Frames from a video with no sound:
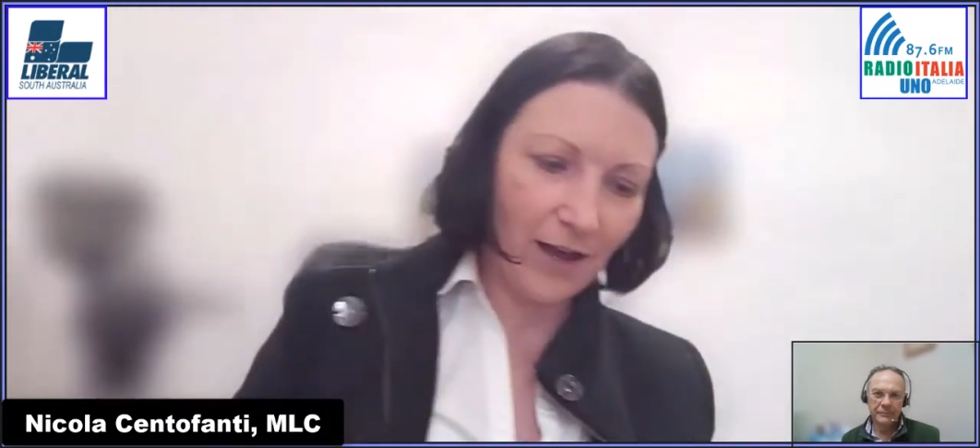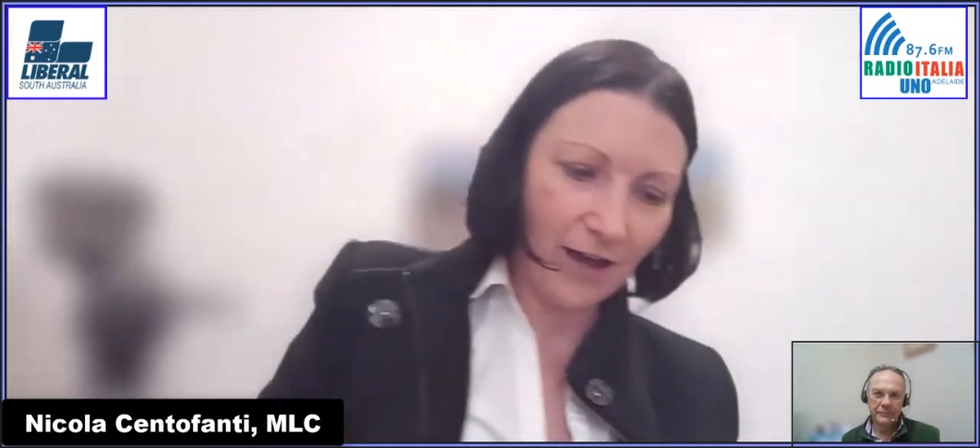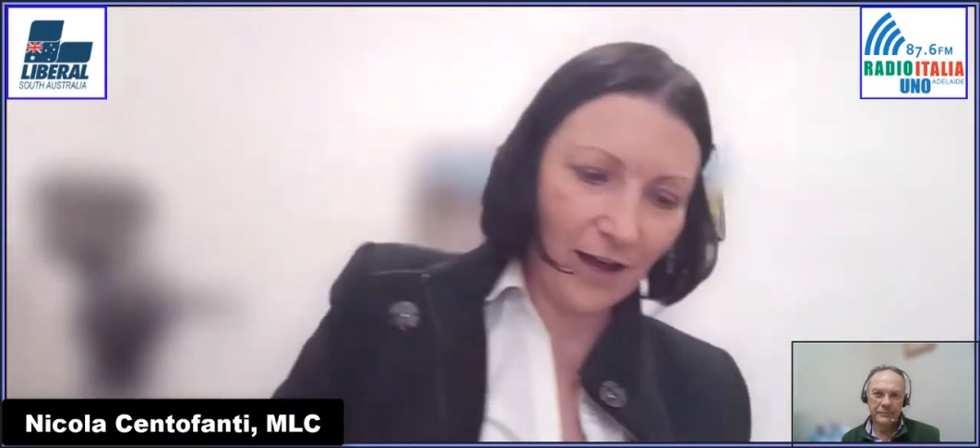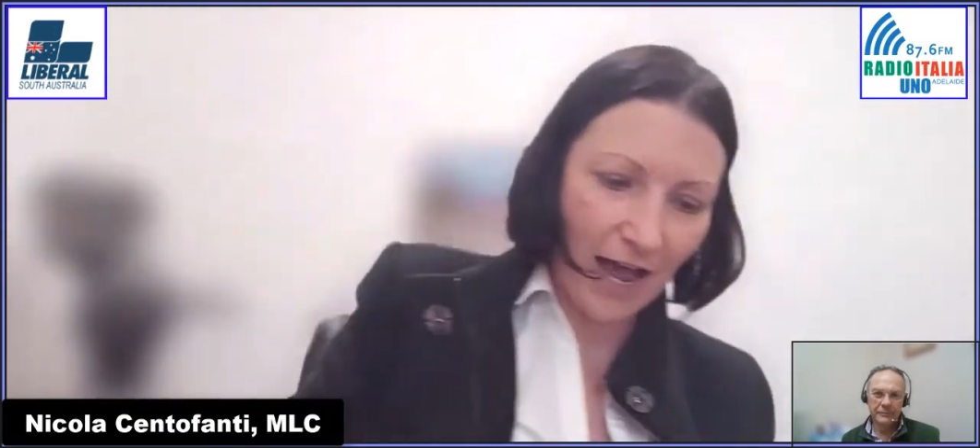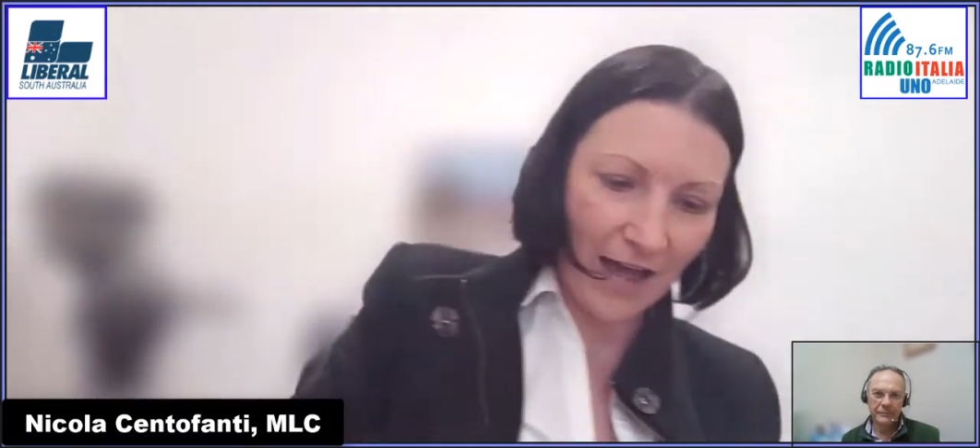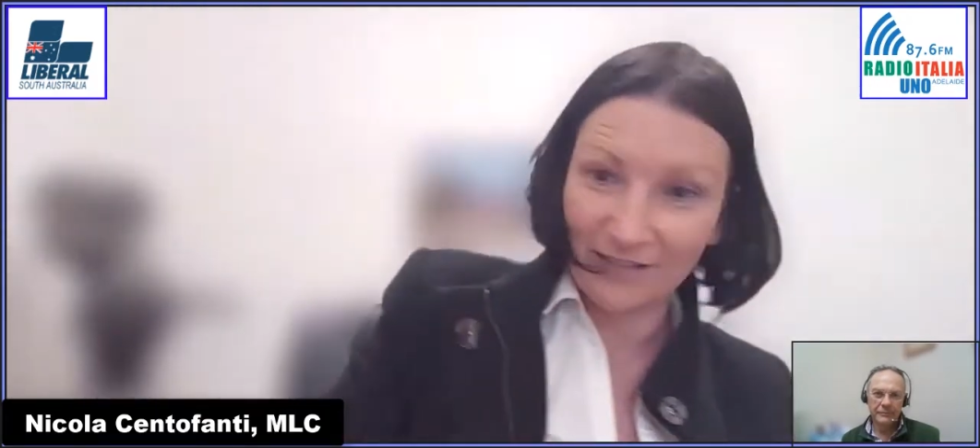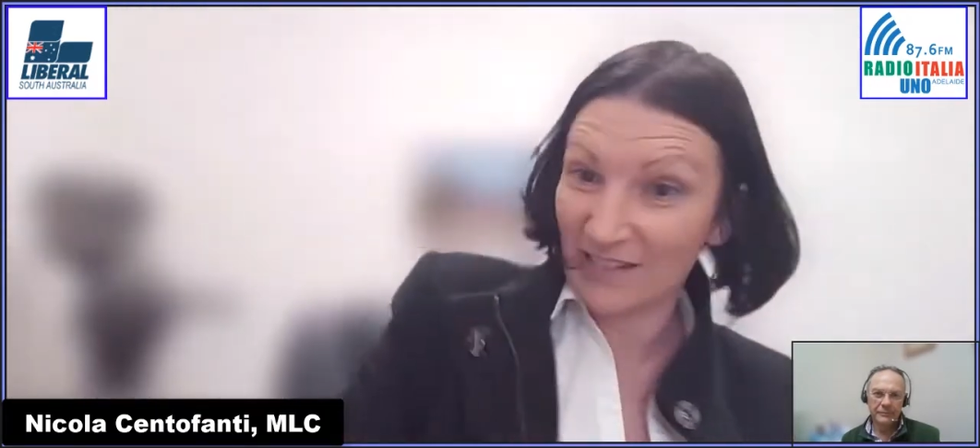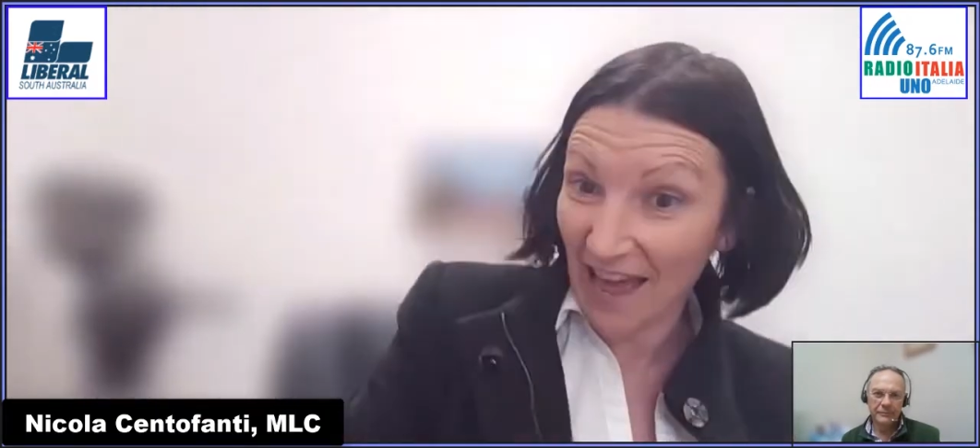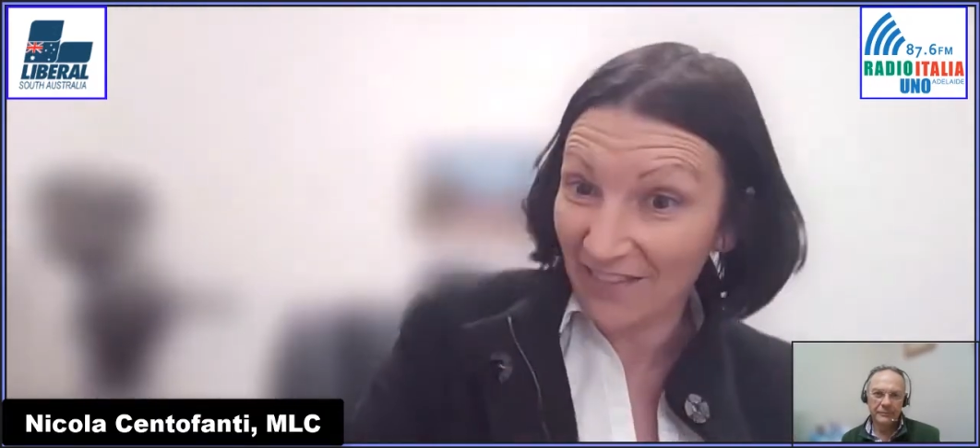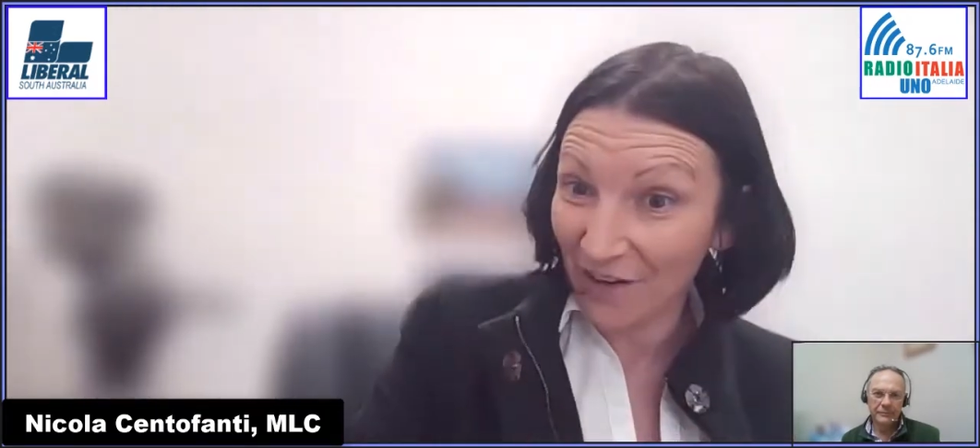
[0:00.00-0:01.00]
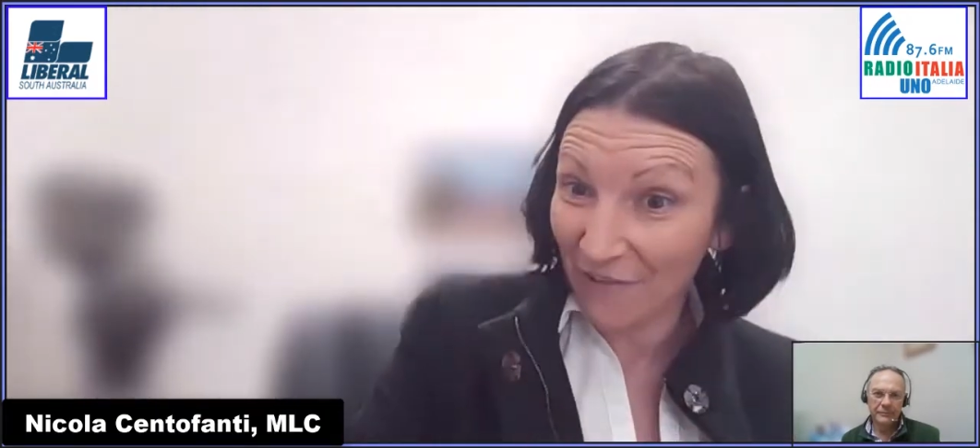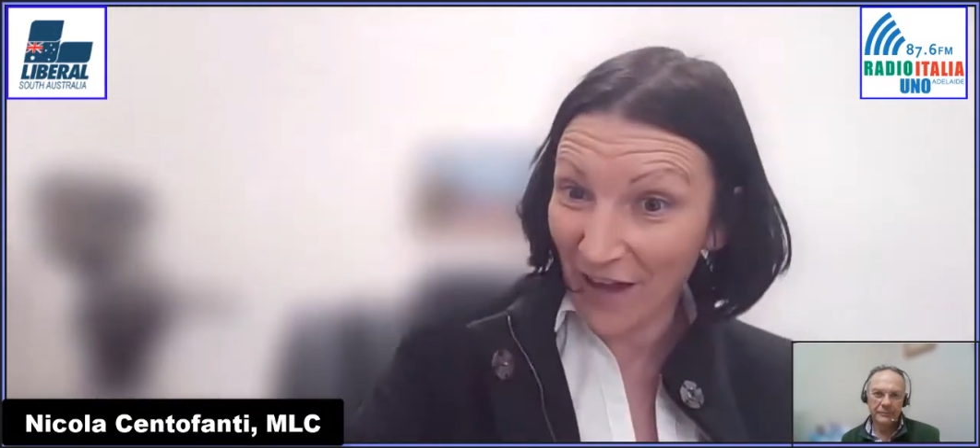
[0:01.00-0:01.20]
and had their